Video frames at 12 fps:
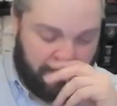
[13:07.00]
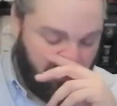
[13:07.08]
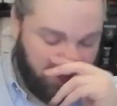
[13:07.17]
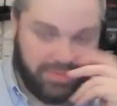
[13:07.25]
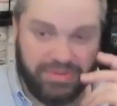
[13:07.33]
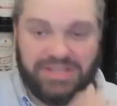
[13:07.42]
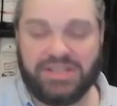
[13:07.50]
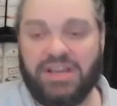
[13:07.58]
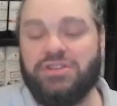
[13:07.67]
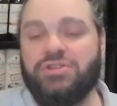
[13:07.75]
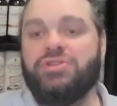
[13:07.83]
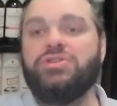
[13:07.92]
Which means
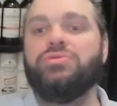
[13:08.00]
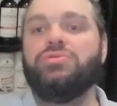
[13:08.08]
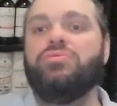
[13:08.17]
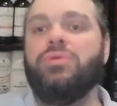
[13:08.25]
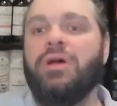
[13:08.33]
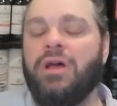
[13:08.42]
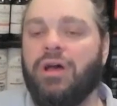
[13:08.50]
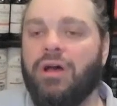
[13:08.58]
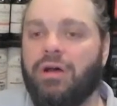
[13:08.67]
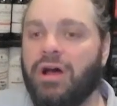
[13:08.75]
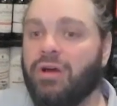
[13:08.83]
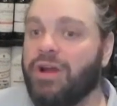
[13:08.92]
I do
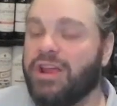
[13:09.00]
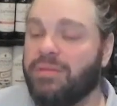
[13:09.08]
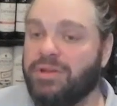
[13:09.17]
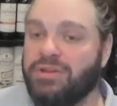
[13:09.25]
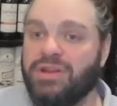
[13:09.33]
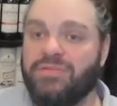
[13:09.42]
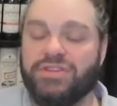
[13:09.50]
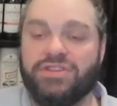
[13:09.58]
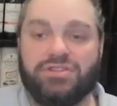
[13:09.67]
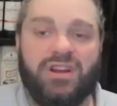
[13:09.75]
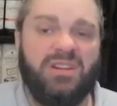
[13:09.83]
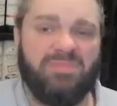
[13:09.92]
recommend you give this a
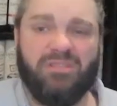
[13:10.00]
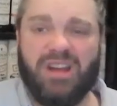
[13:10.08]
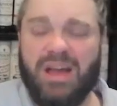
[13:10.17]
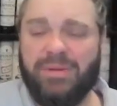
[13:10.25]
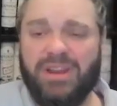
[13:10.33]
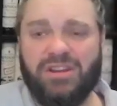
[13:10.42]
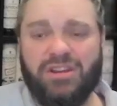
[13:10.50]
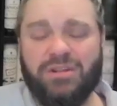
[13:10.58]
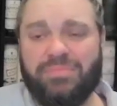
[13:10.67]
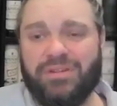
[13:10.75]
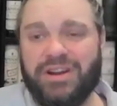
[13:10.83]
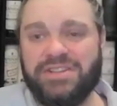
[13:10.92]
try and grab it at a good
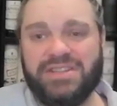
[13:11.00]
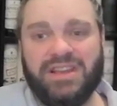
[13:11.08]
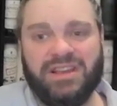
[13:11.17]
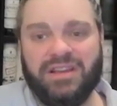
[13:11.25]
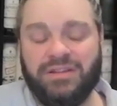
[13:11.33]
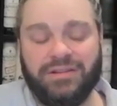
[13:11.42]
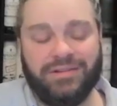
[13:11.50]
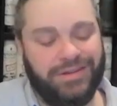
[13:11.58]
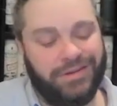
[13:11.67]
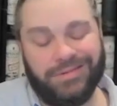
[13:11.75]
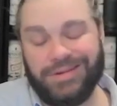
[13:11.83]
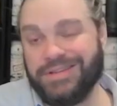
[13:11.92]
price. And, you
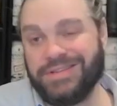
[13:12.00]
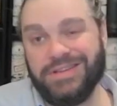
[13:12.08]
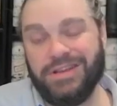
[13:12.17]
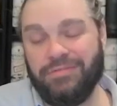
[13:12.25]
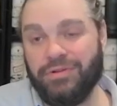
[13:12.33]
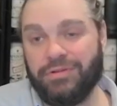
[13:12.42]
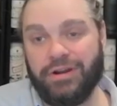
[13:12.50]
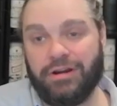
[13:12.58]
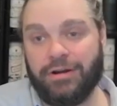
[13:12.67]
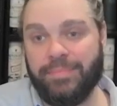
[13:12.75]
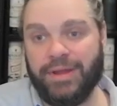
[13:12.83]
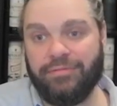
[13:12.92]
know, honestly, if you're an
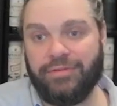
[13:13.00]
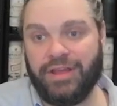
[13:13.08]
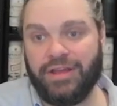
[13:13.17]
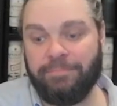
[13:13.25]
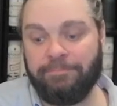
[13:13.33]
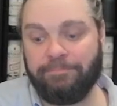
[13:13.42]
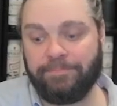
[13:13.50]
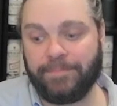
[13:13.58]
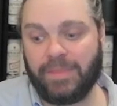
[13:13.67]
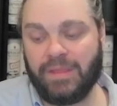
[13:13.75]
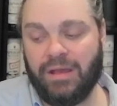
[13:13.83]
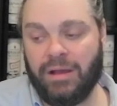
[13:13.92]
Ardbeg fan,
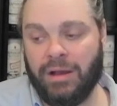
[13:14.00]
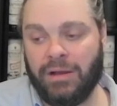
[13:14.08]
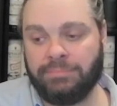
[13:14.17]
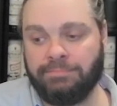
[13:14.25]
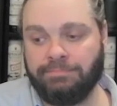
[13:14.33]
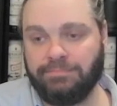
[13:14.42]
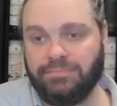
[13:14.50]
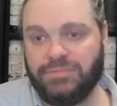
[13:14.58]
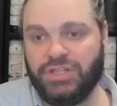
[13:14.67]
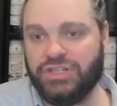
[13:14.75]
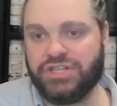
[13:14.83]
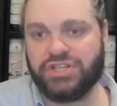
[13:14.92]

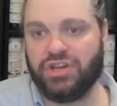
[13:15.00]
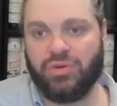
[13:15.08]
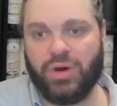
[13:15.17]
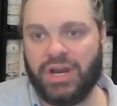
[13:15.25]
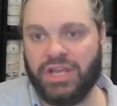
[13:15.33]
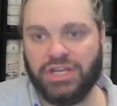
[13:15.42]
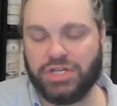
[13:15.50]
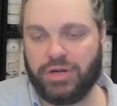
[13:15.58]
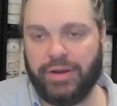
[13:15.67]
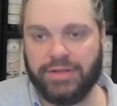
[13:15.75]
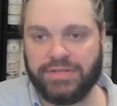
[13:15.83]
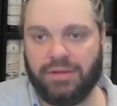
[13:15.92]
you're just going to want to get your
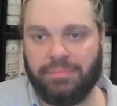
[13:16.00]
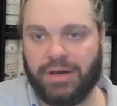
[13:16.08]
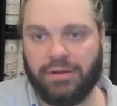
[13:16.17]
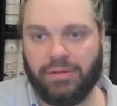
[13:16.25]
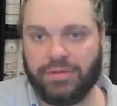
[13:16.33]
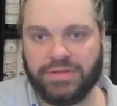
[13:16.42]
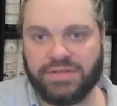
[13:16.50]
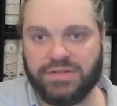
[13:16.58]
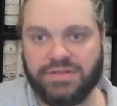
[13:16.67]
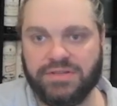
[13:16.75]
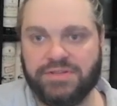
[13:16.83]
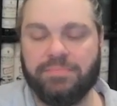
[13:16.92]
hands on bottles.
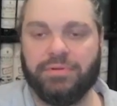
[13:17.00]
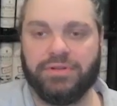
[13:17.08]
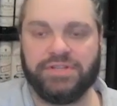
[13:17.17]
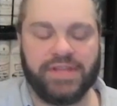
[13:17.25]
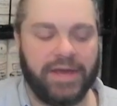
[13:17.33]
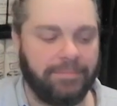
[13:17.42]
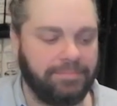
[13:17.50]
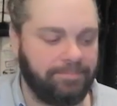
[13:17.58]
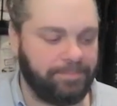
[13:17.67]
It's as simple as that.